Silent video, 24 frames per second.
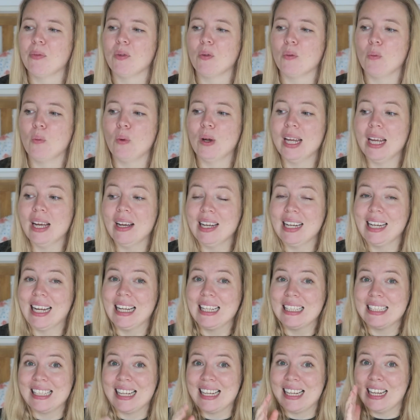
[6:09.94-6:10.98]
We are
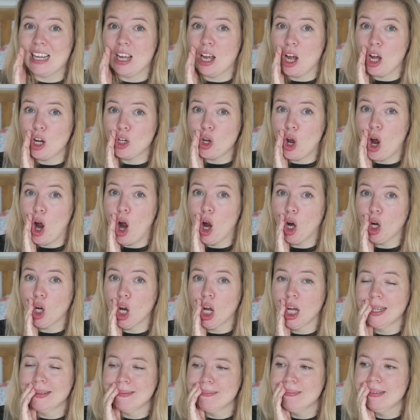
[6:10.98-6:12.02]
getting a
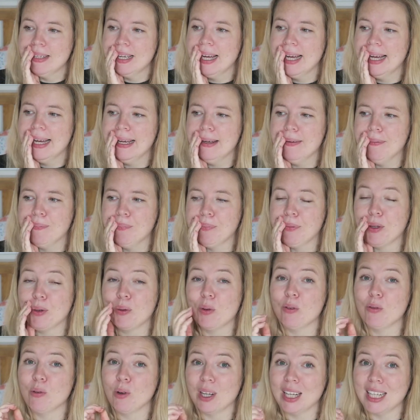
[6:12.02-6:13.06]
dog.
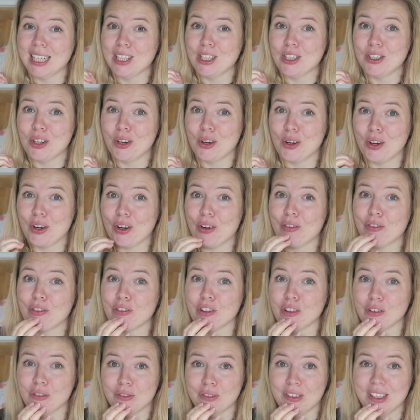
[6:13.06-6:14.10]
We've wanted a dog
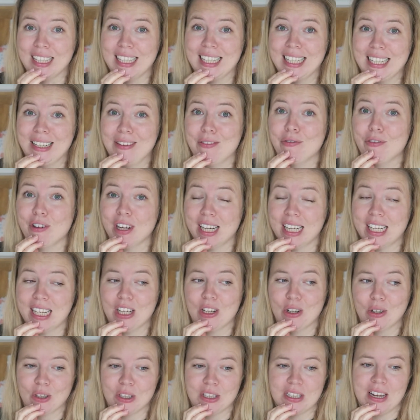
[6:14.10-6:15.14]
for a really, really
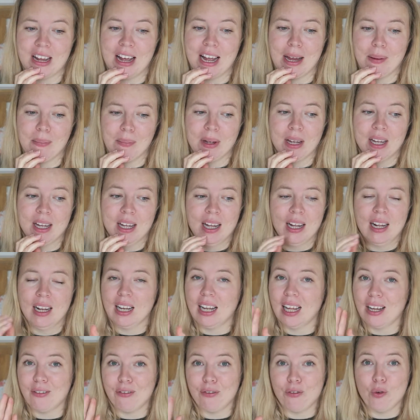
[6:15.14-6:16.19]
long time,
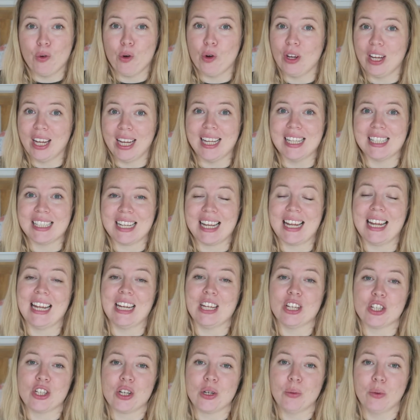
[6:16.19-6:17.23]
like 4
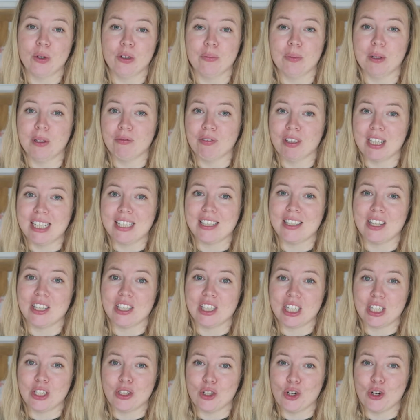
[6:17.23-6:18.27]
years-ish we've been
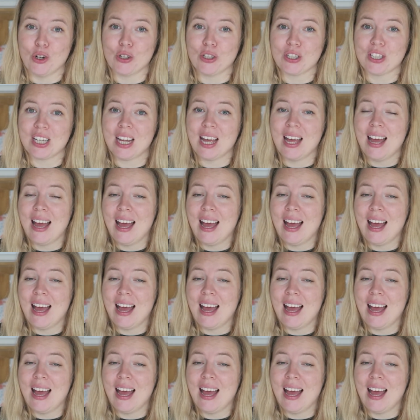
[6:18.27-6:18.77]
researching dogs,